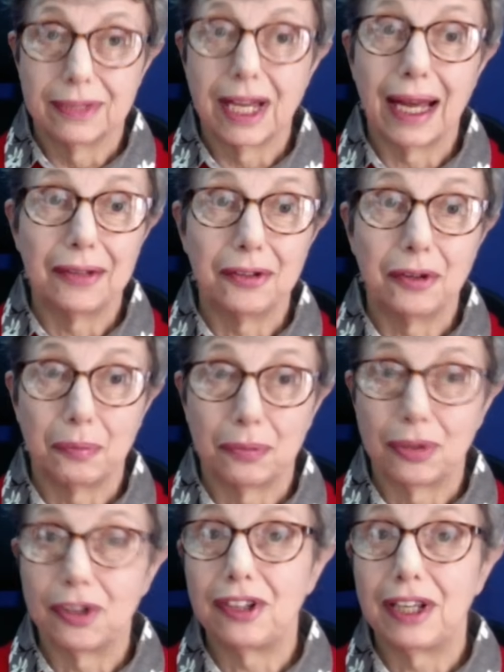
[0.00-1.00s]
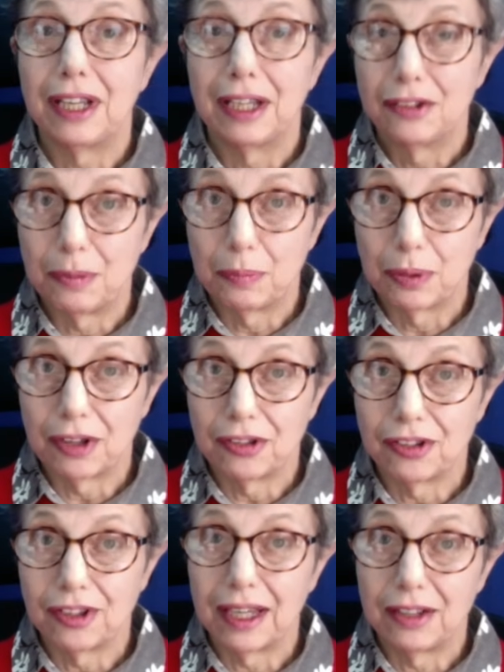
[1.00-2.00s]
And pretty
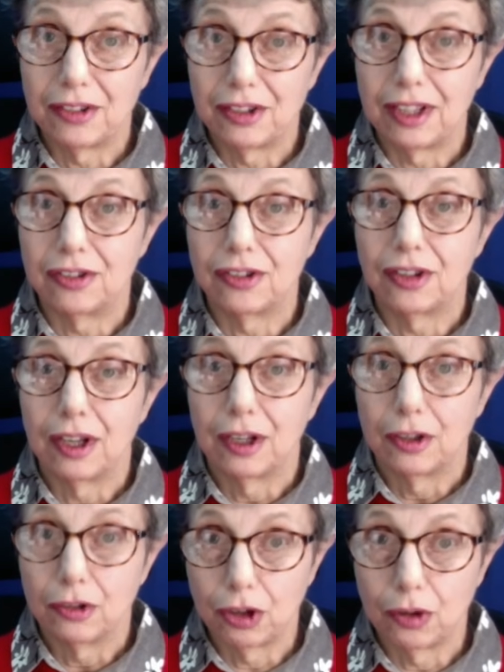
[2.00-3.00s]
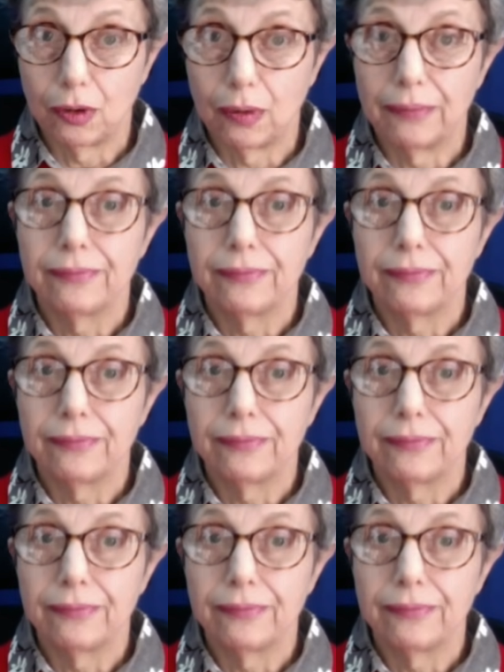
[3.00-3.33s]
depressing it is, too.